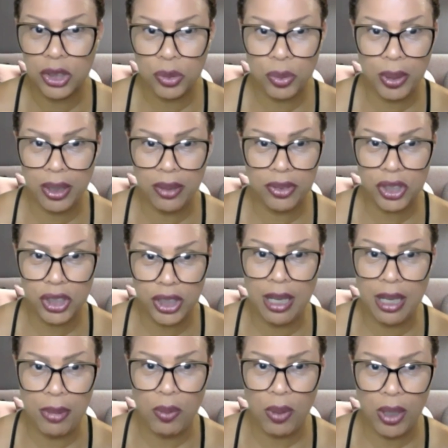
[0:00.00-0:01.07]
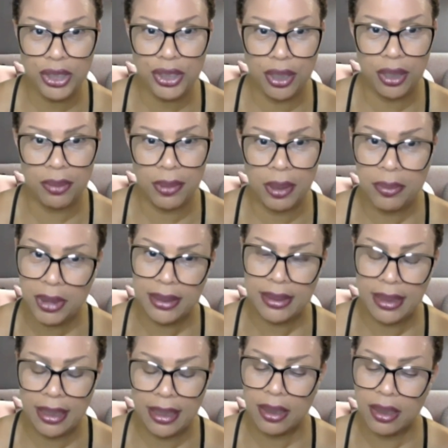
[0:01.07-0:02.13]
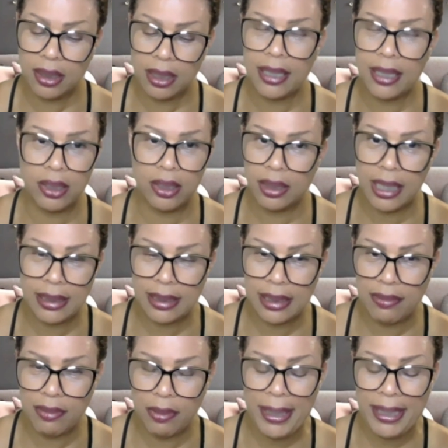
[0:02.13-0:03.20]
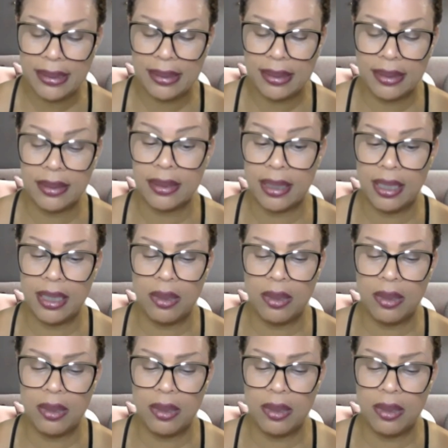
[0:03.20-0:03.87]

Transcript: She's 12. She can't be washed up. I'm just saying. Like, that didn't even make sense.